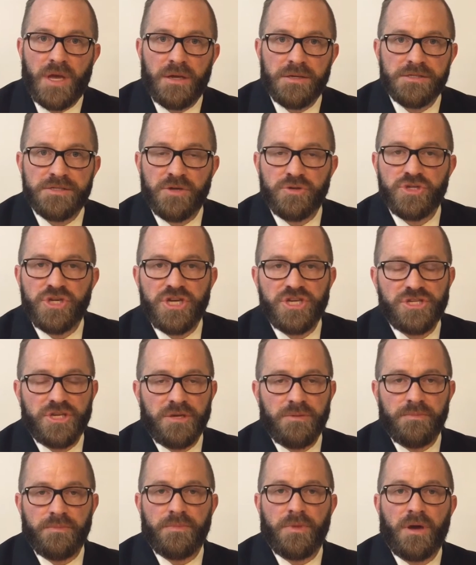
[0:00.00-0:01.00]

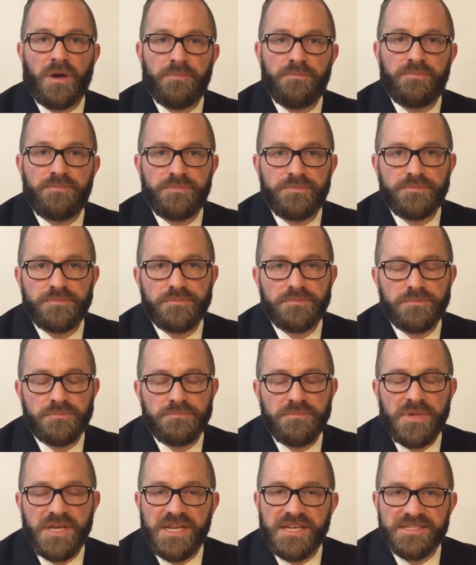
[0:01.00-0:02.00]
association uh,
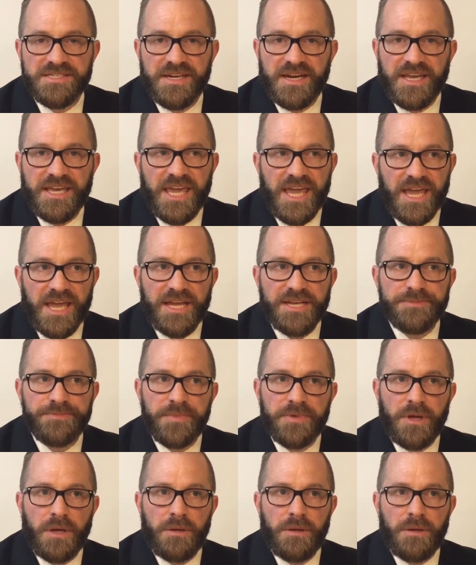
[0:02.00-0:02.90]
meetings that I can.